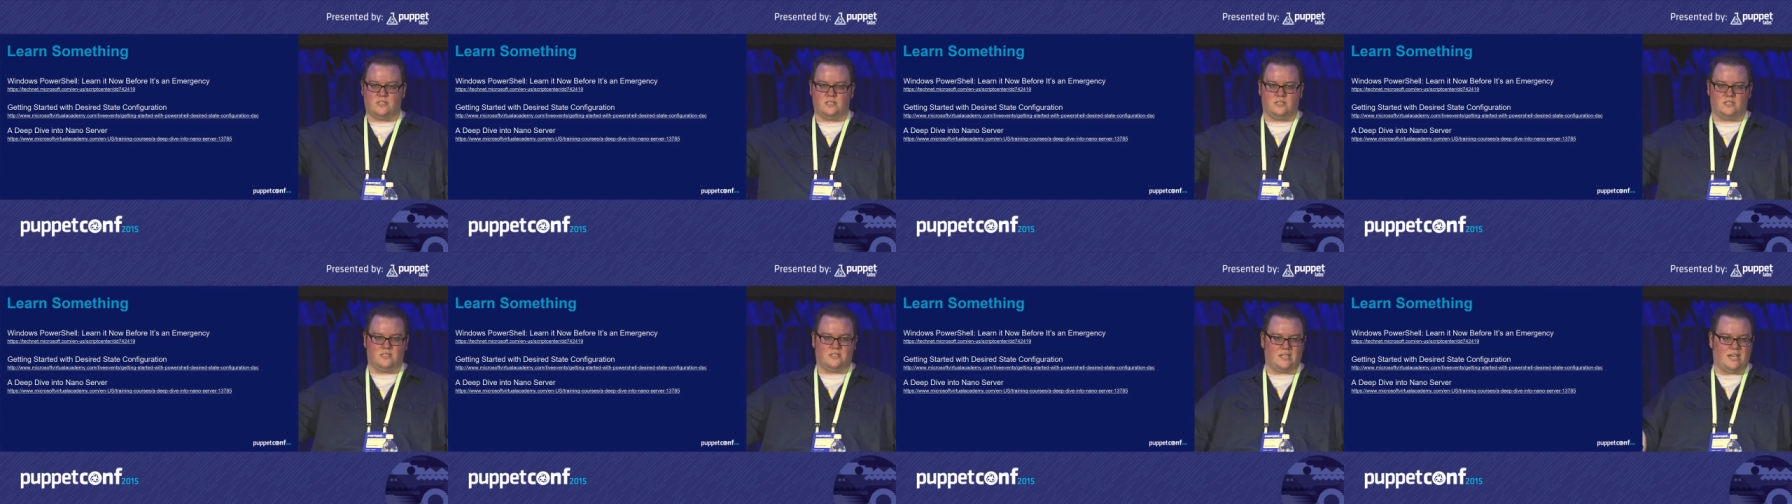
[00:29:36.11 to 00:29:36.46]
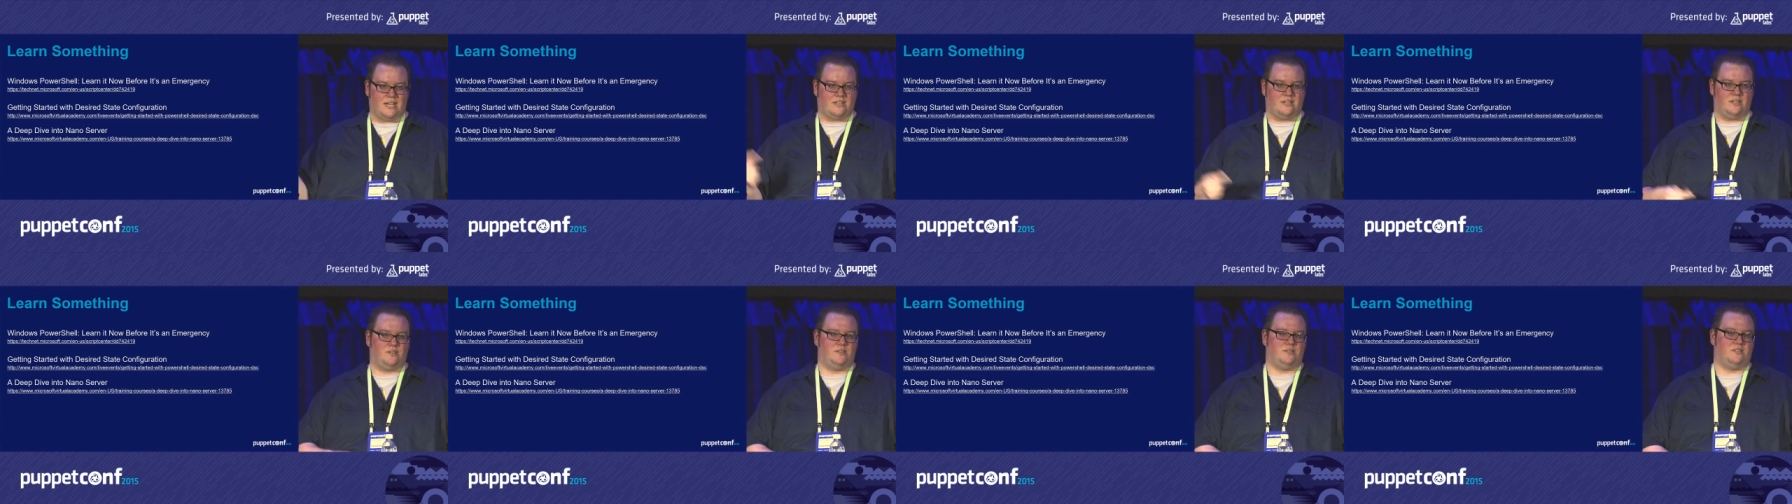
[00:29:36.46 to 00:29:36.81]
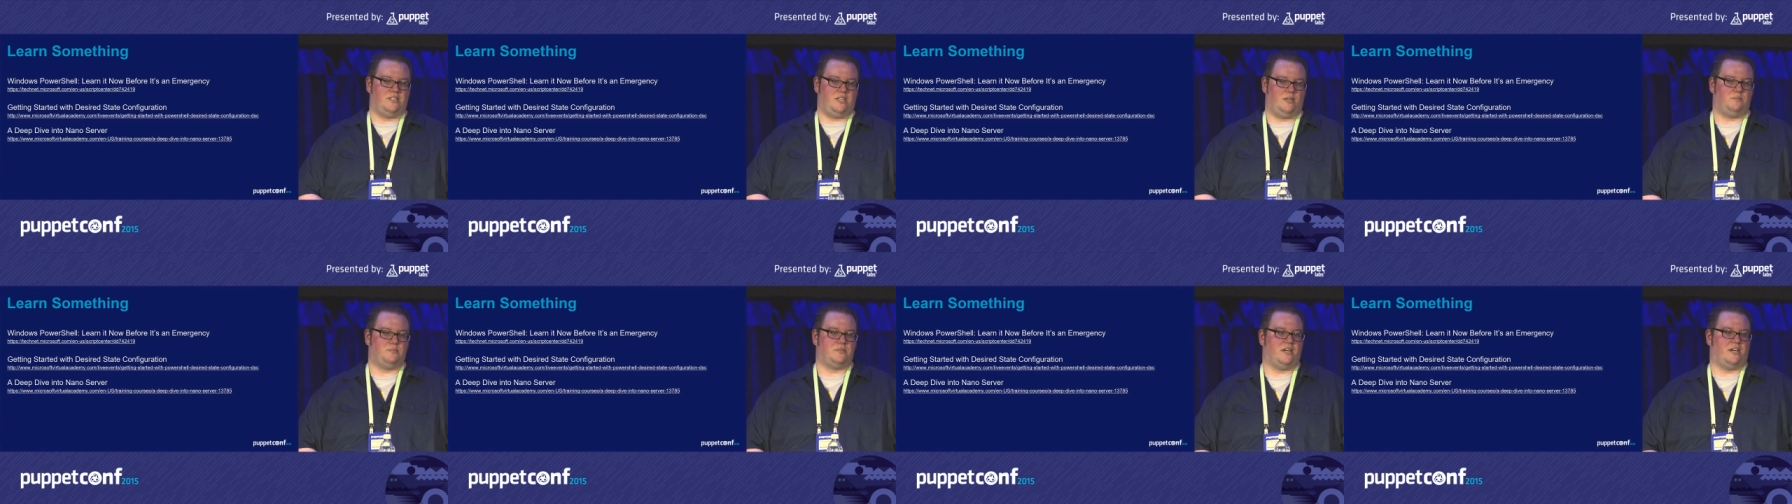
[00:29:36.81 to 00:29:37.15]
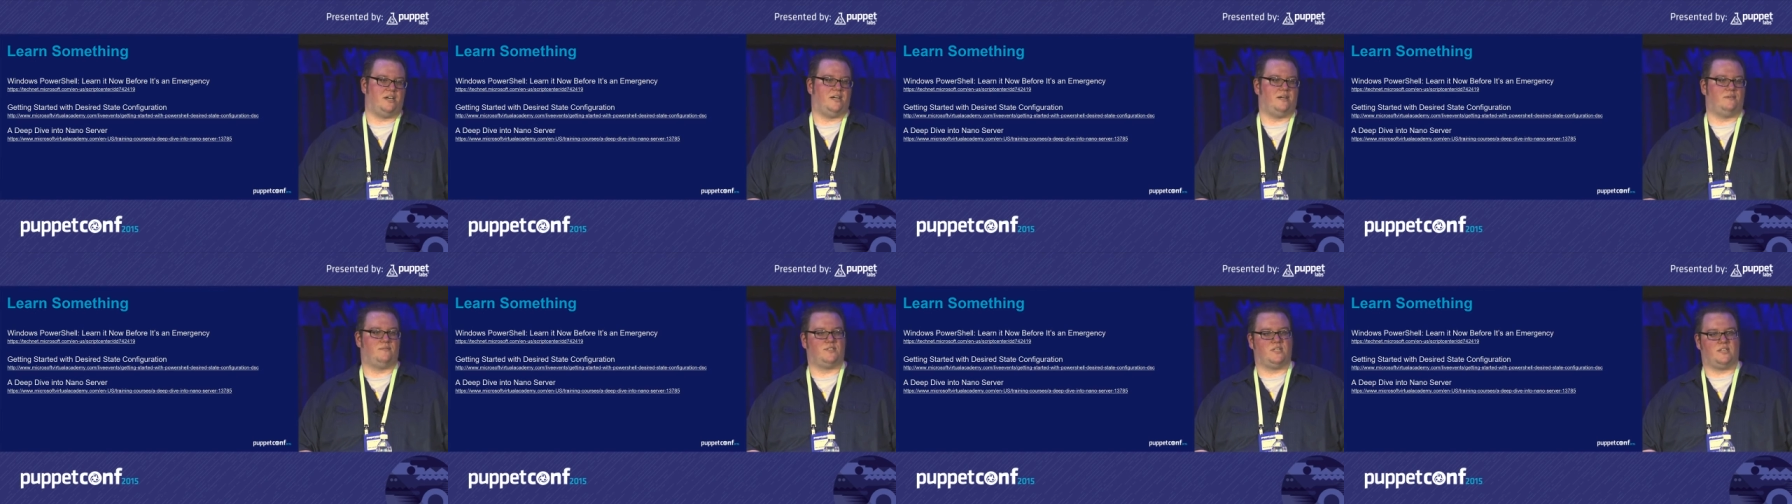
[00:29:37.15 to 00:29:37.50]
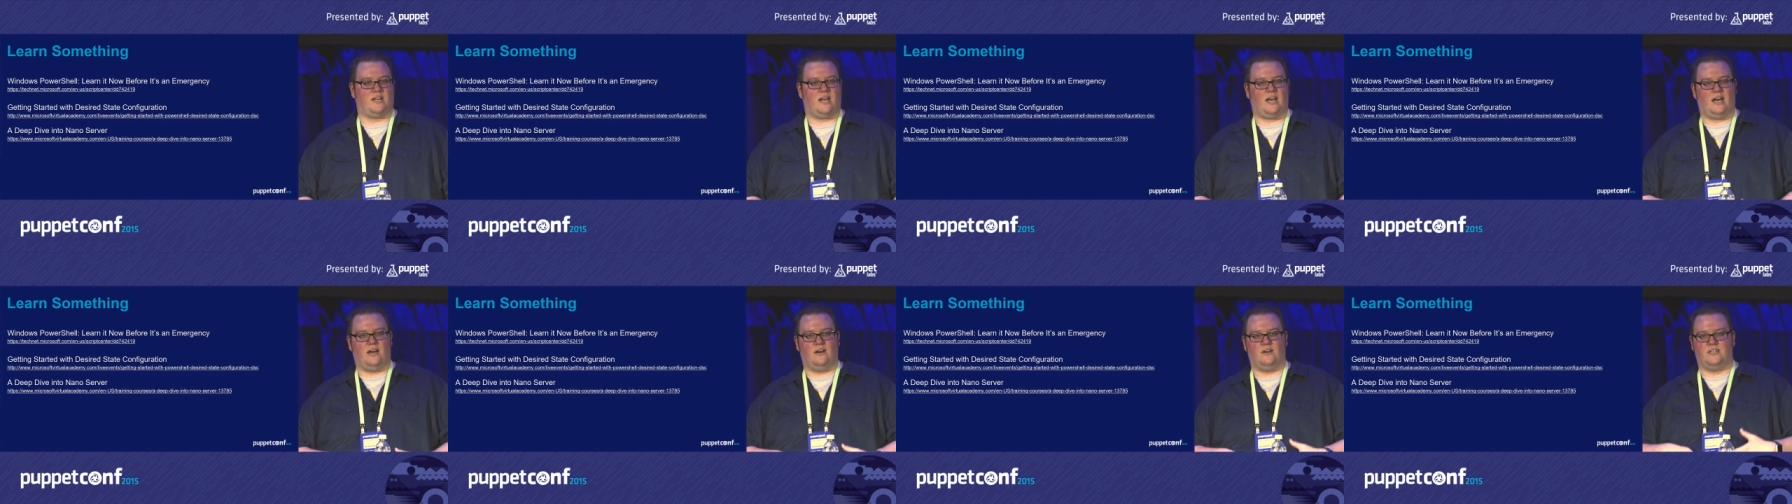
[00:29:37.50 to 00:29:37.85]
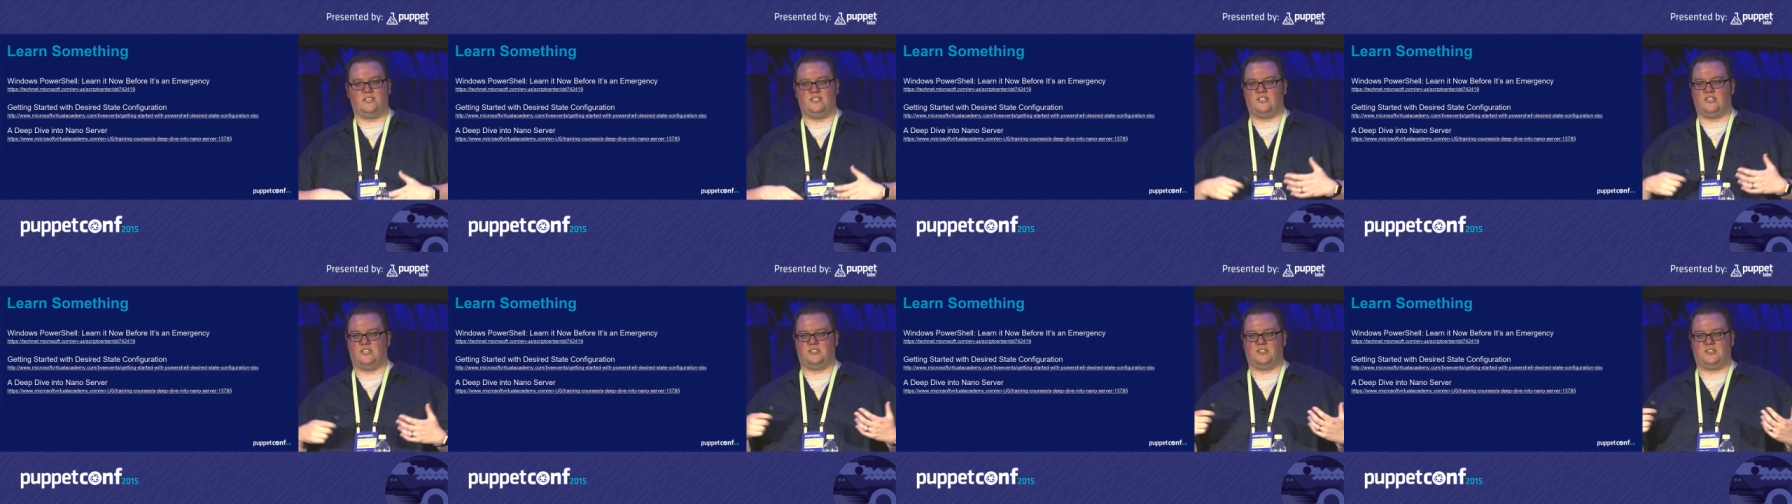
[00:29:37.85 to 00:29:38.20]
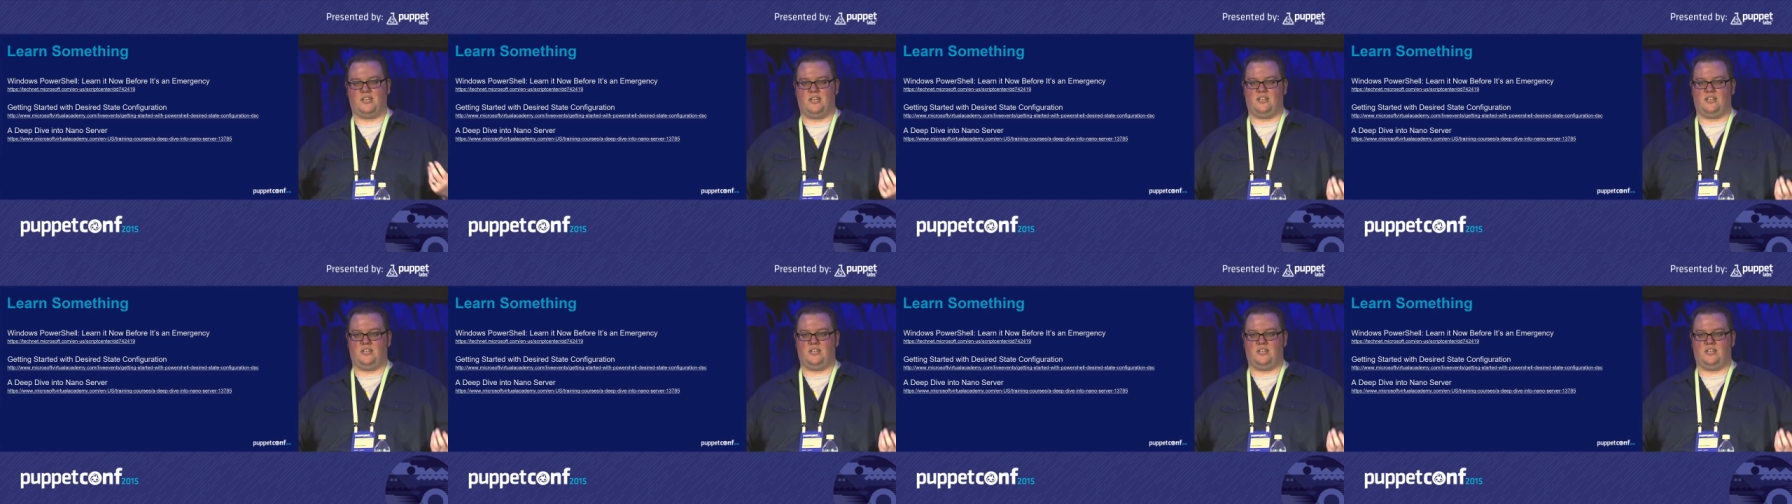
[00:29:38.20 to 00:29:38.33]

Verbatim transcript: to technical deep dives on how to just